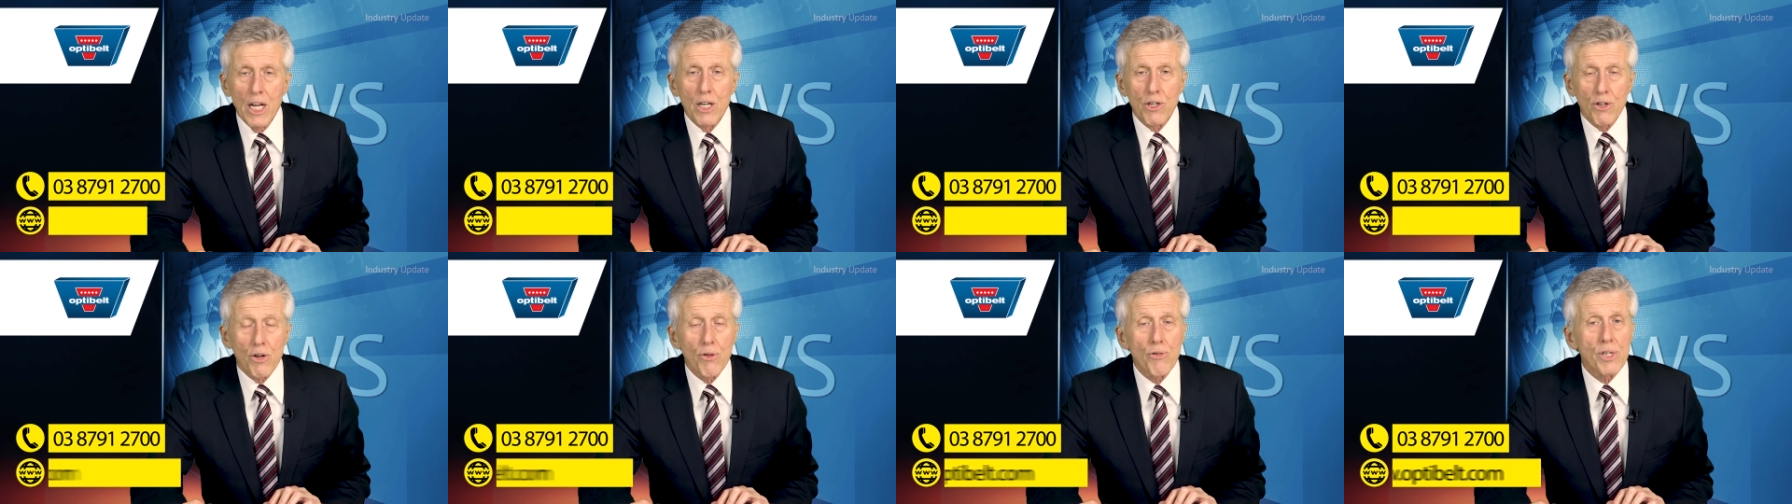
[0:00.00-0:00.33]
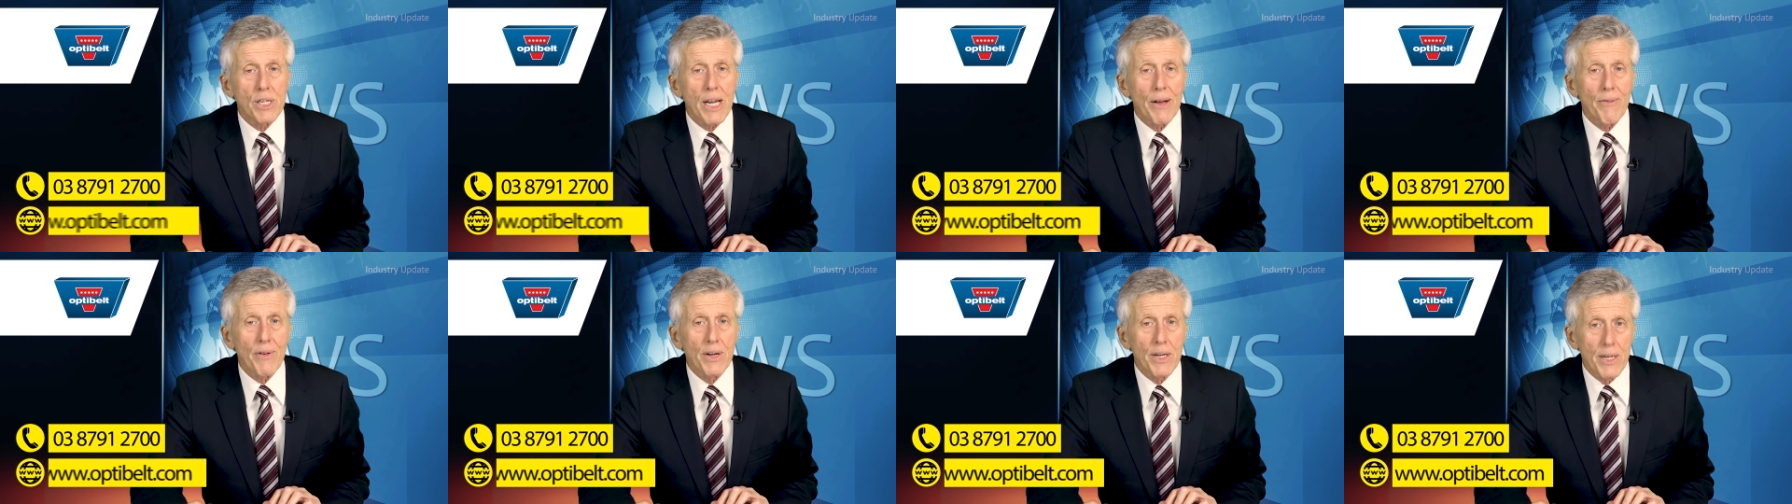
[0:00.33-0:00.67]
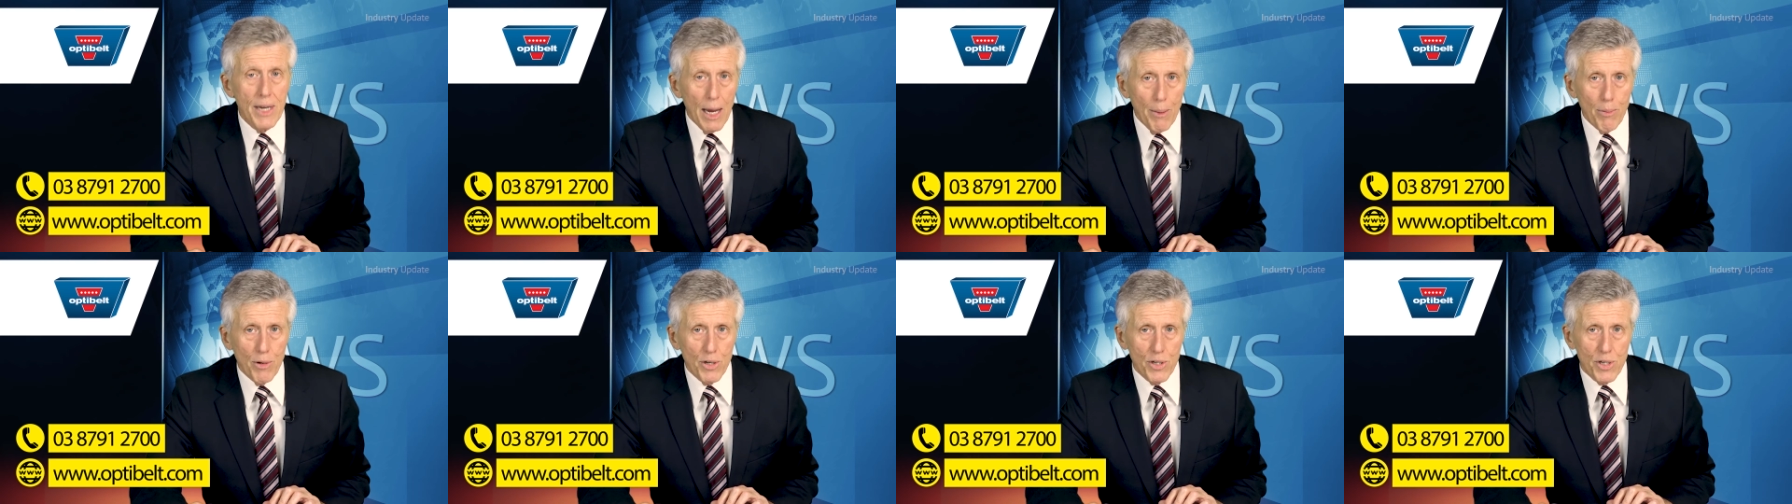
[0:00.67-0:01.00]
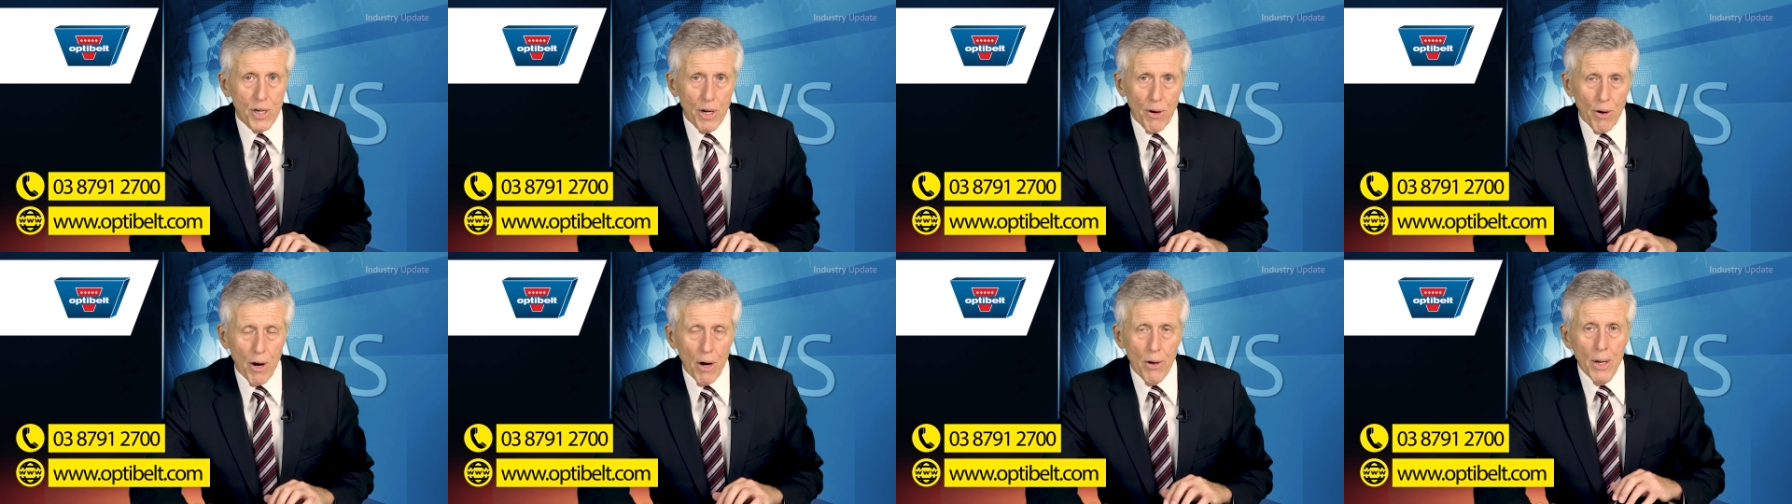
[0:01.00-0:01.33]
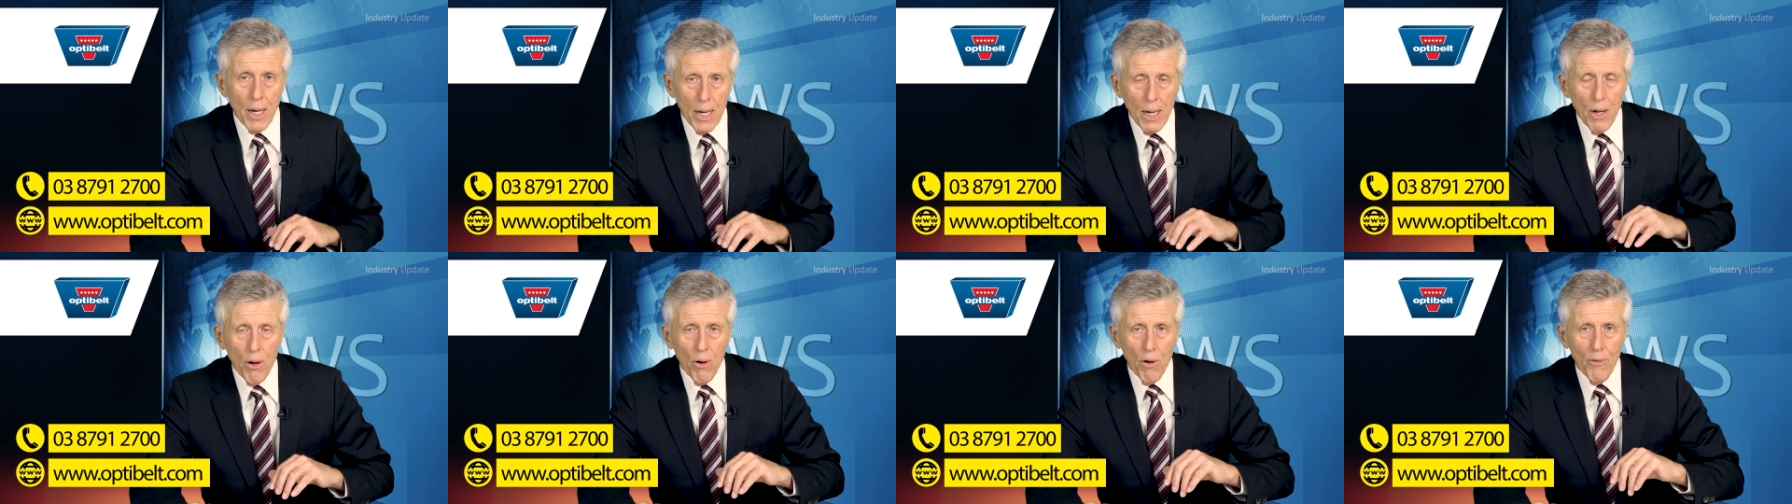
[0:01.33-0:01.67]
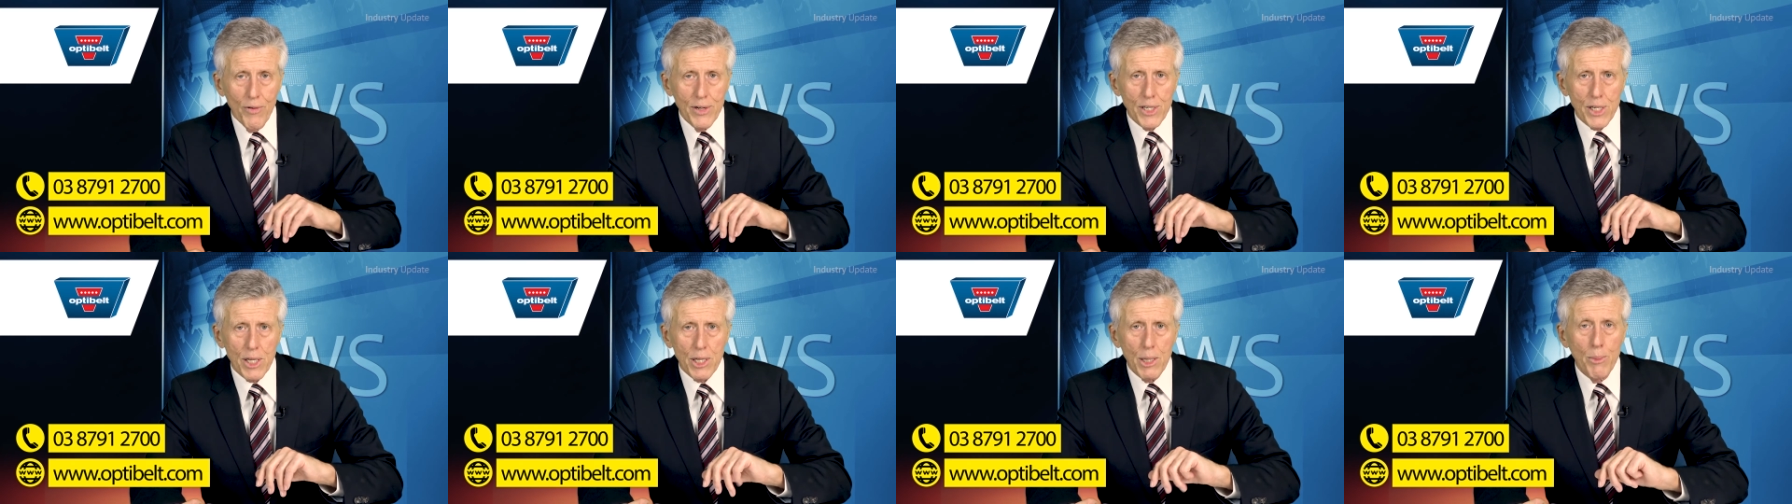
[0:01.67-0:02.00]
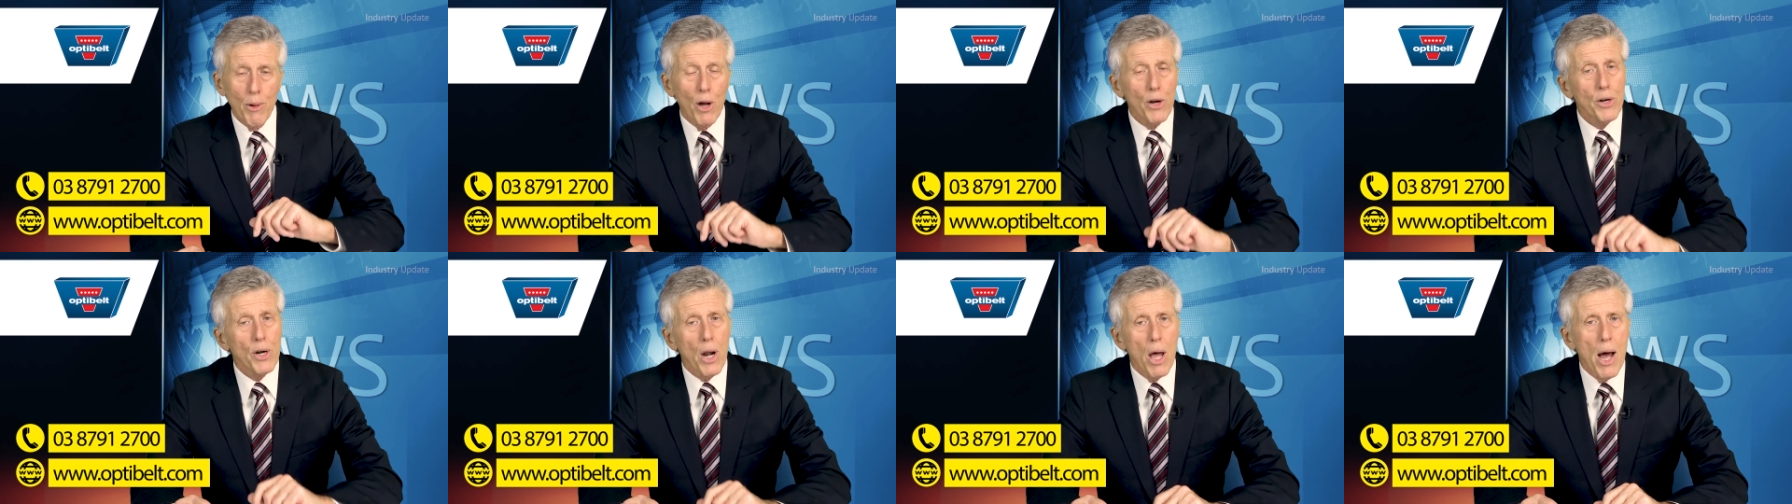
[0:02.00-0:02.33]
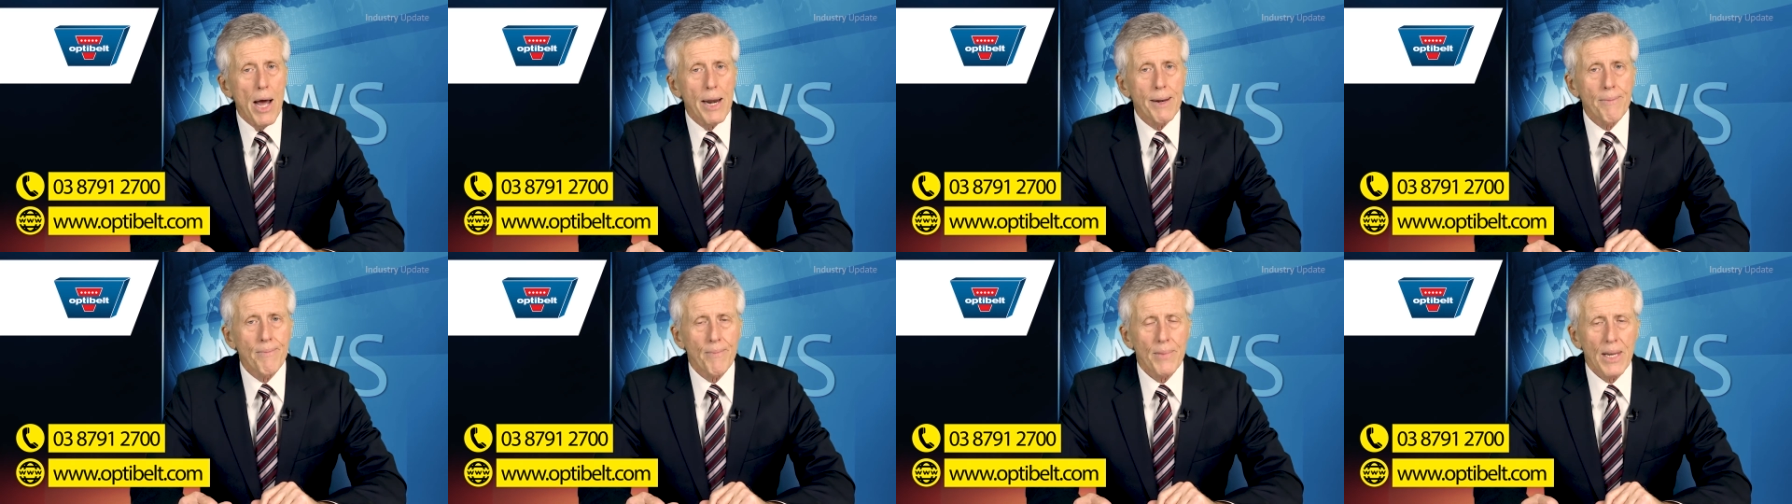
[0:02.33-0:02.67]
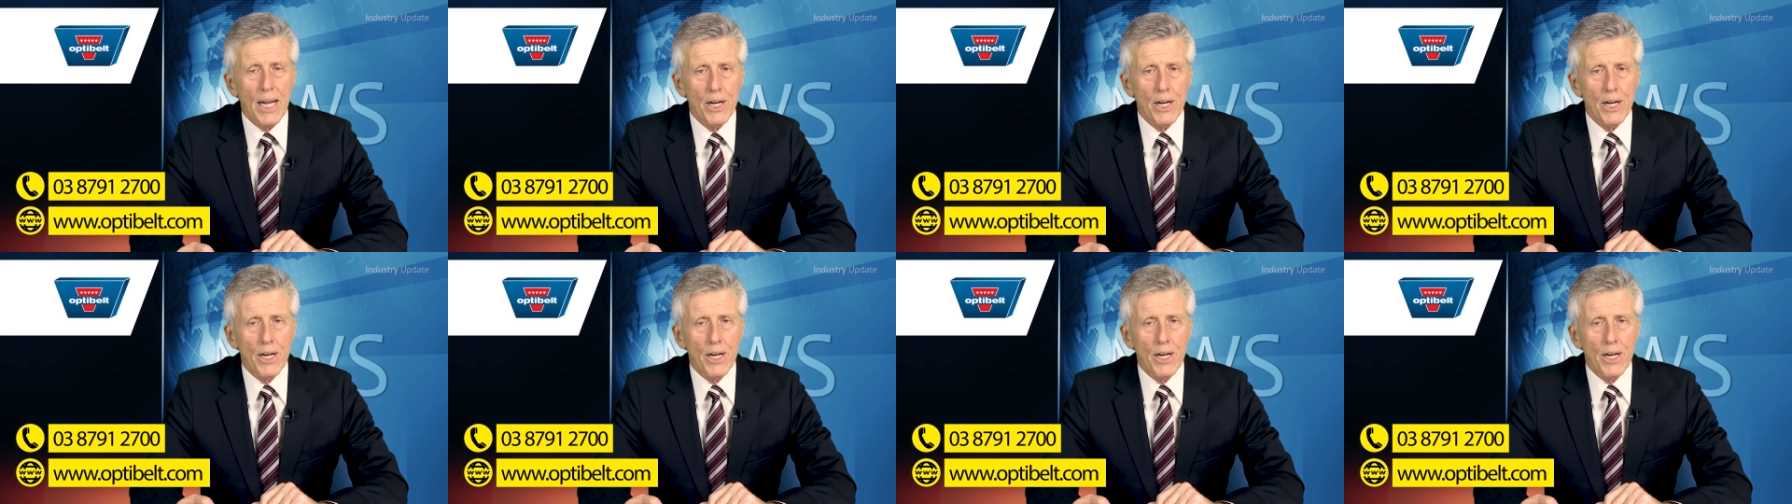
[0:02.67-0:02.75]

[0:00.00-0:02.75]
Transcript: 2700 or visit them online